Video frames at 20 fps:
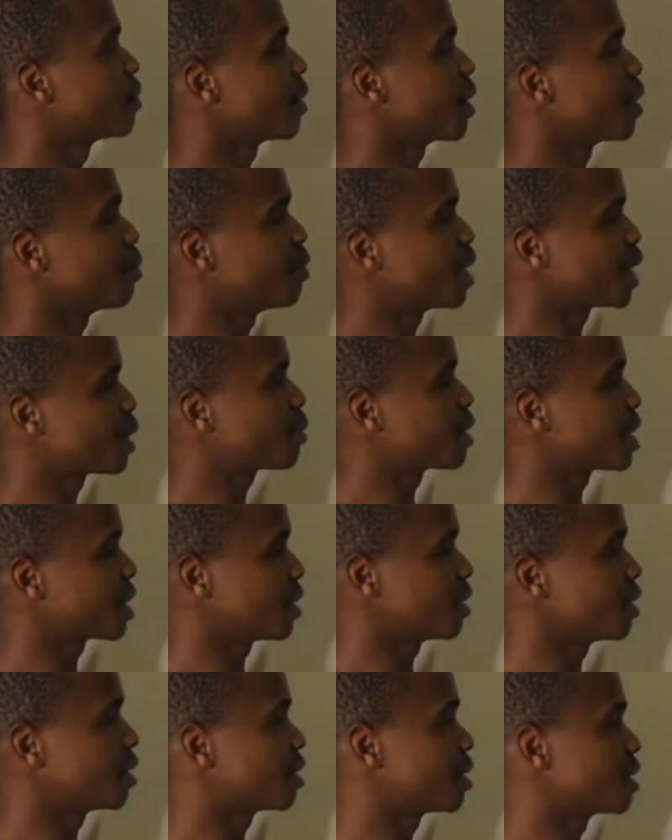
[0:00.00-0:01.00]
mass
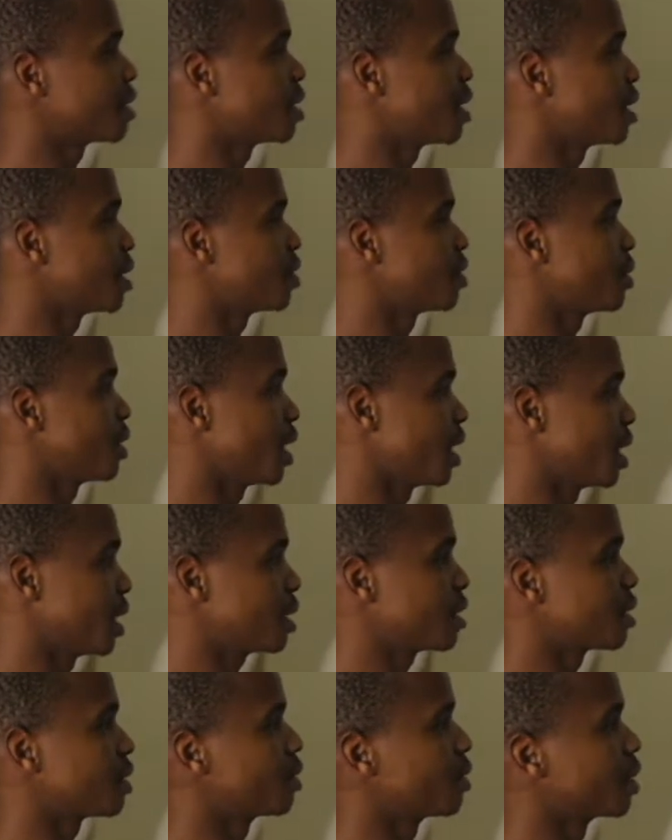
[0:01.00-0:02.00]
percentages that you
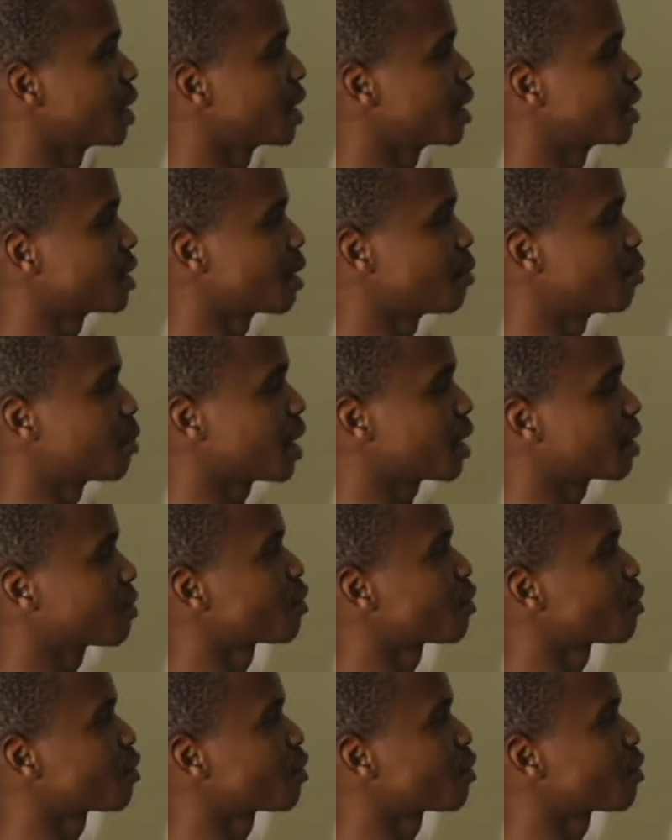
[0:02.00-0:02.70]
get, you can subtract